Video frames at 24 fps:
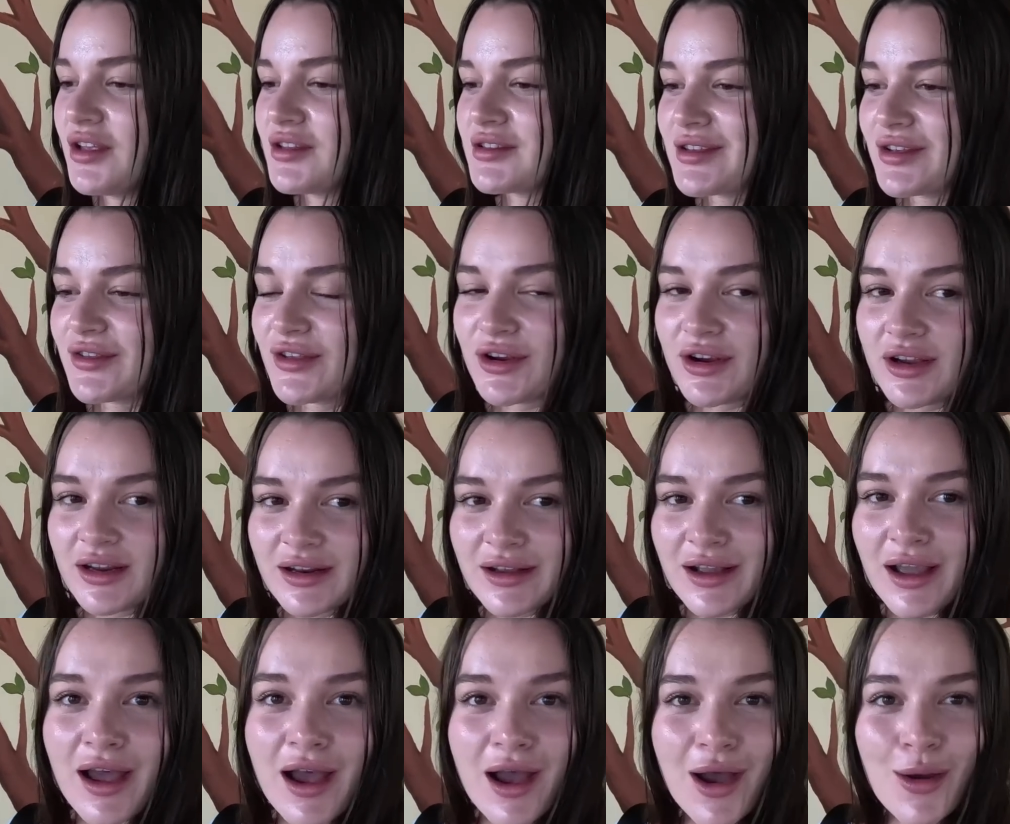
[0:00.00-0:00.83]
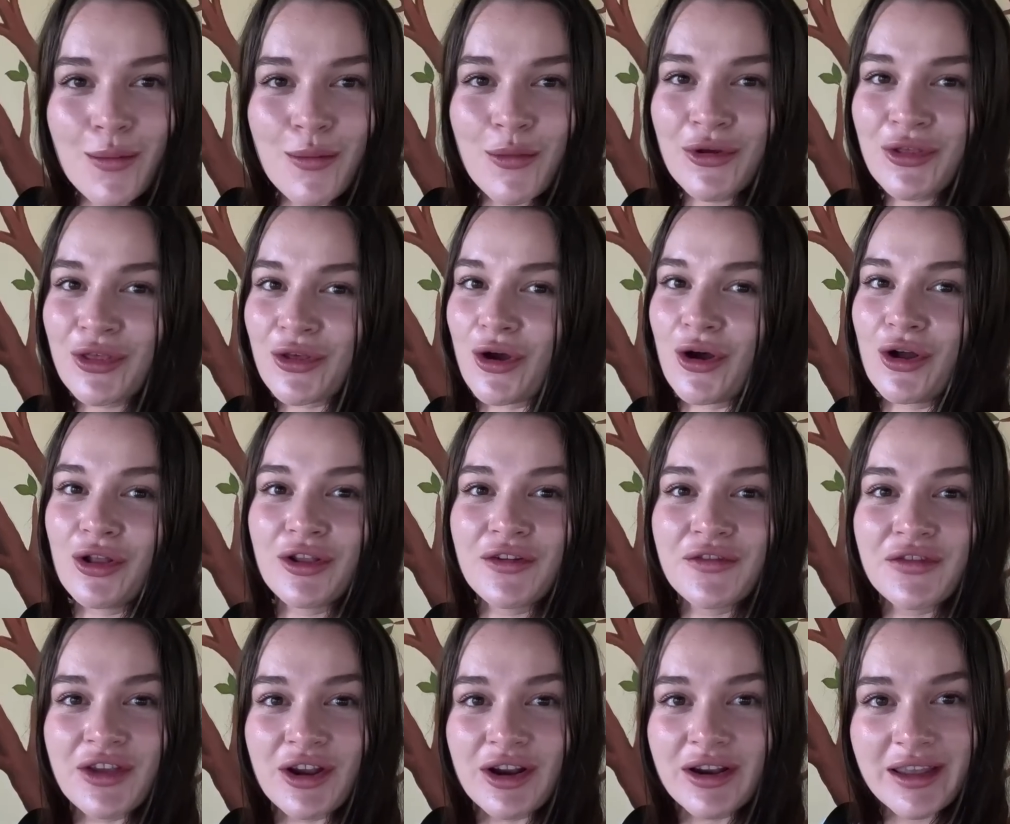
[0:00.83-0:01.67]
So they're gonna come with all
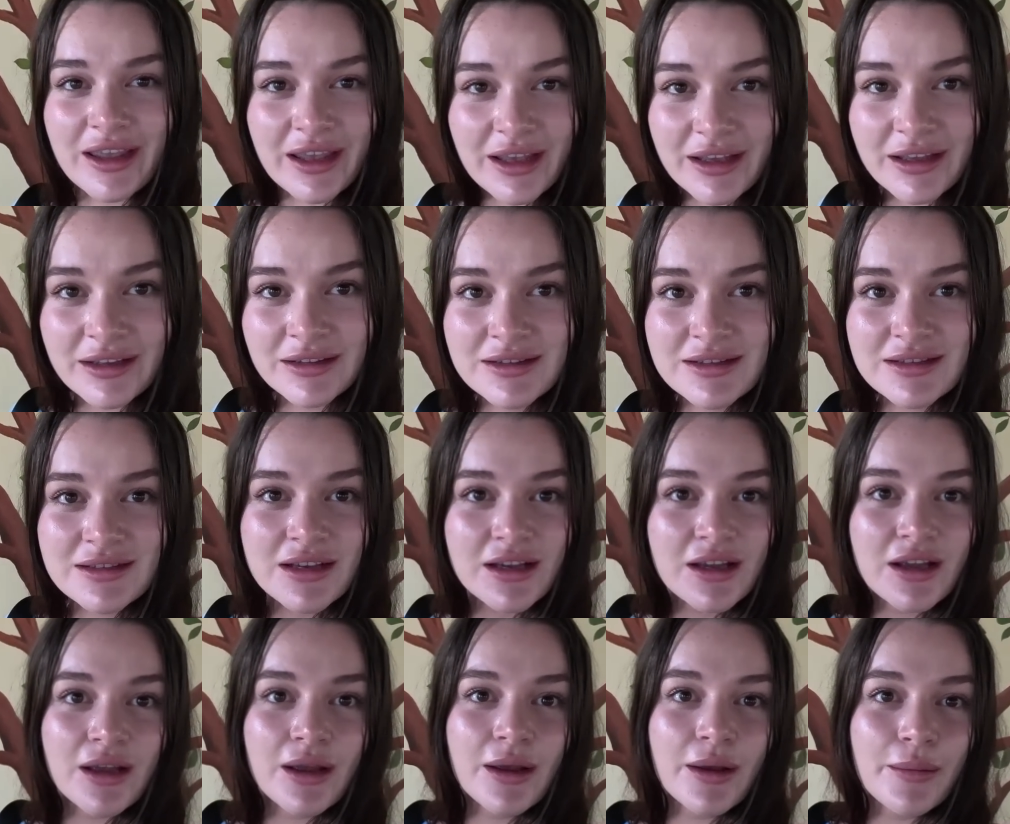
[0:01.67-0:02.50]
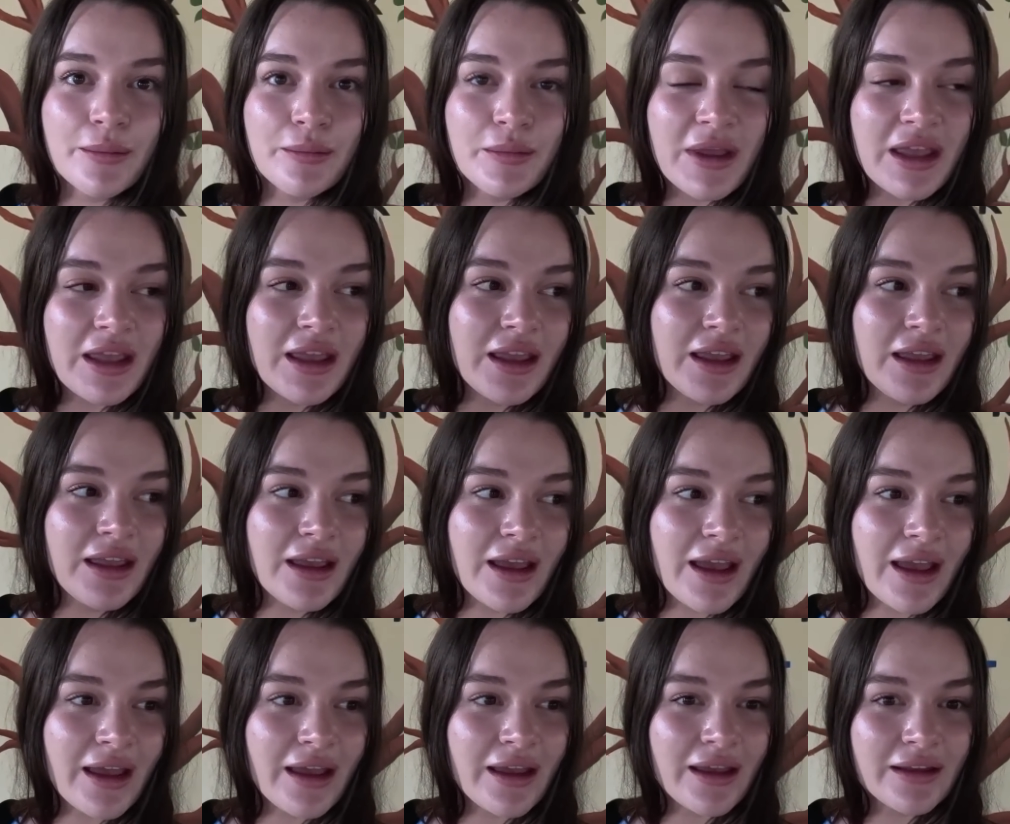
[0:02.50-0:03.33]
of their kids, me
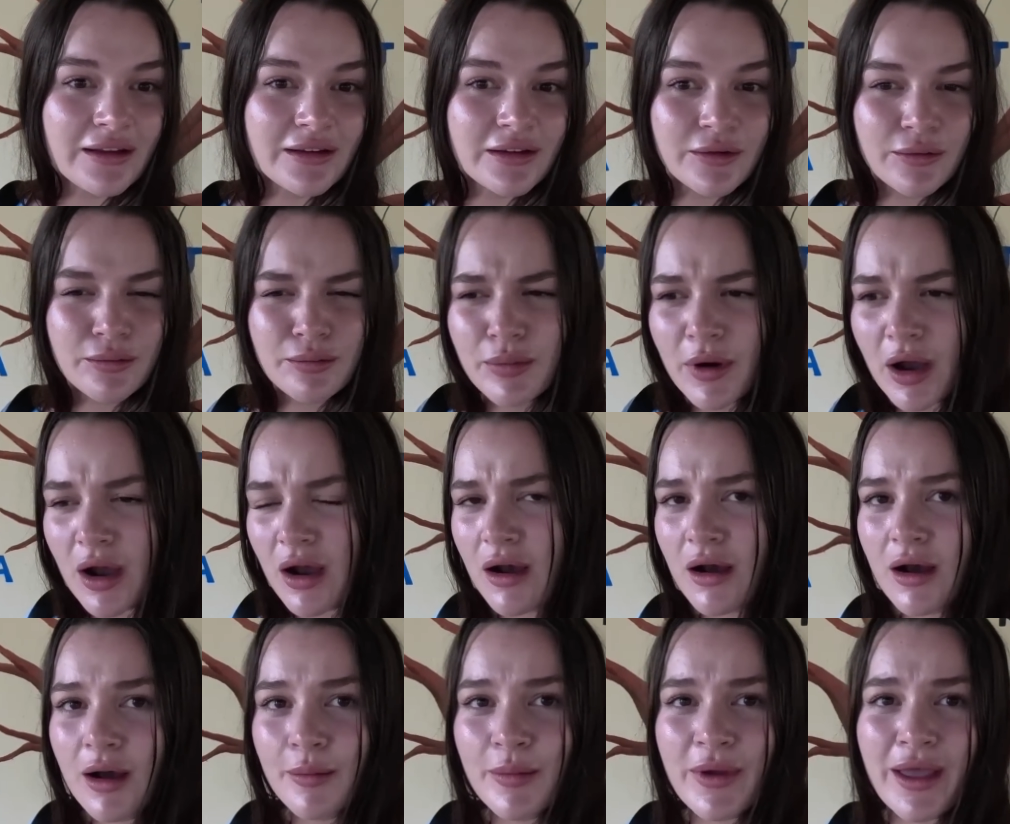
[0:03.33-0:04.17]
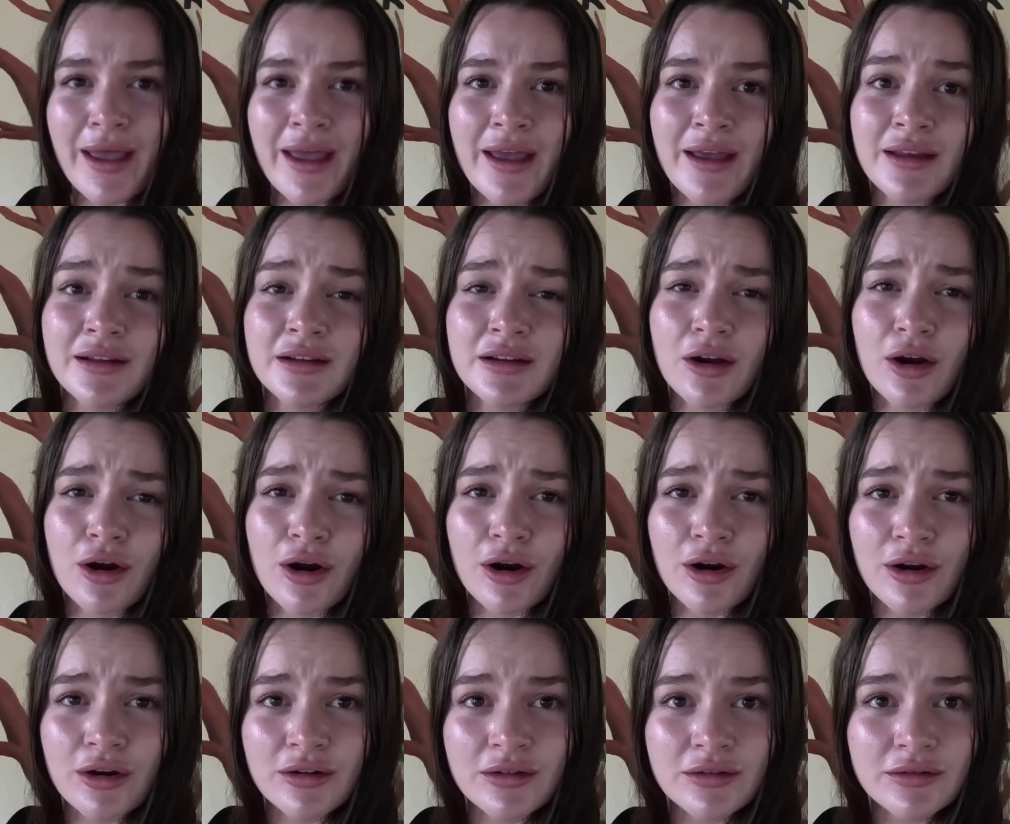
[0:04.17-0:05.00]
and Bob and
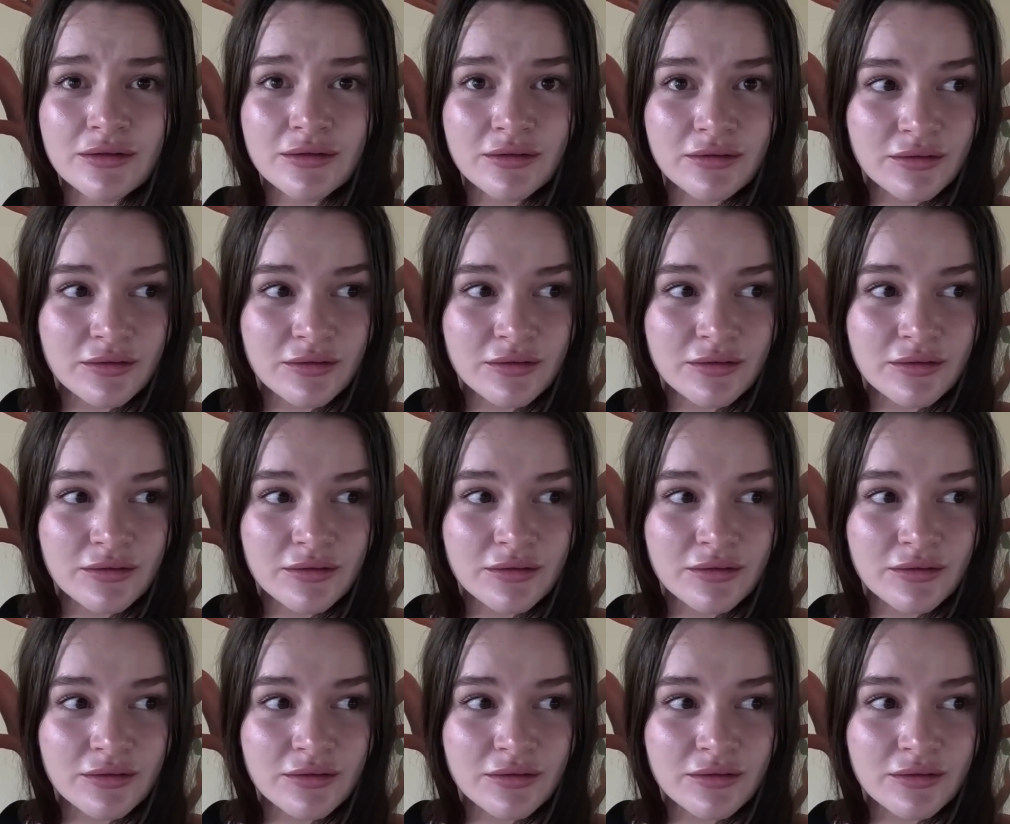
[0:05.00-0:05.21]
our